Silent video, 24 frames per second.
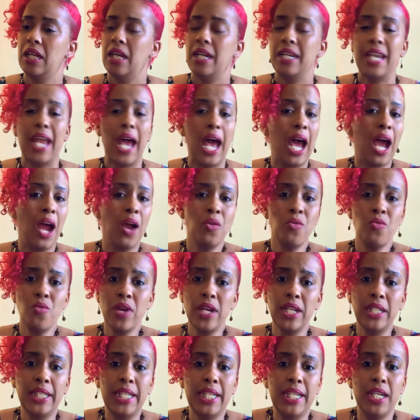Now, I
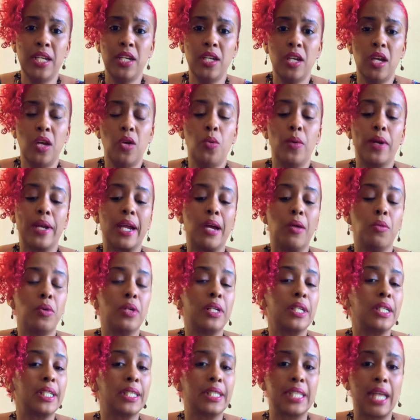really didn't know what I
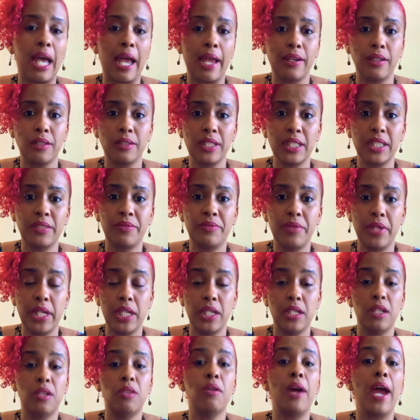wanted to title this
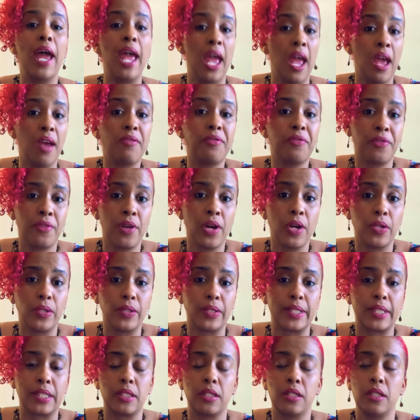video at
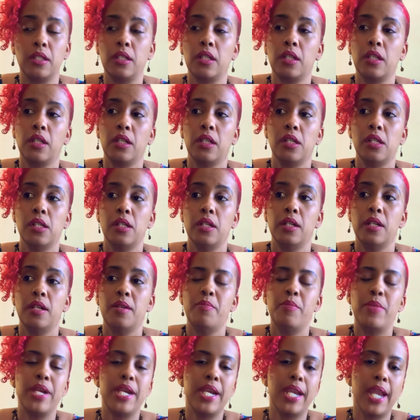first.
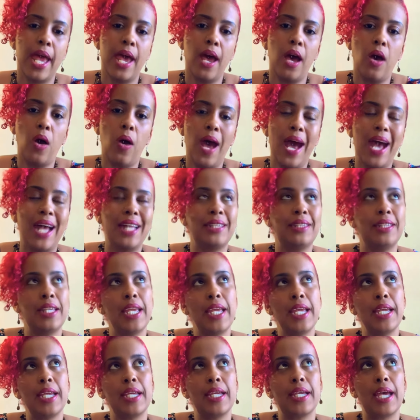But now I
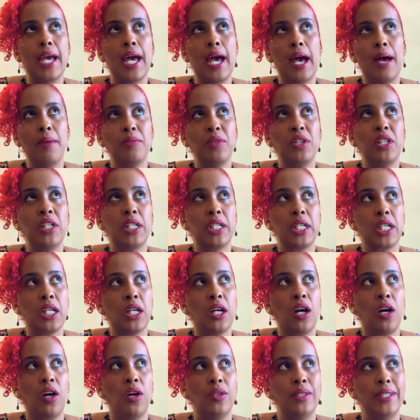think I'm going to
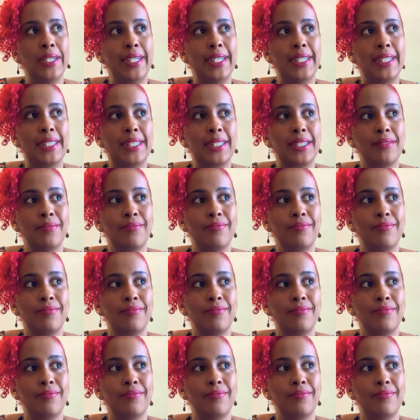call it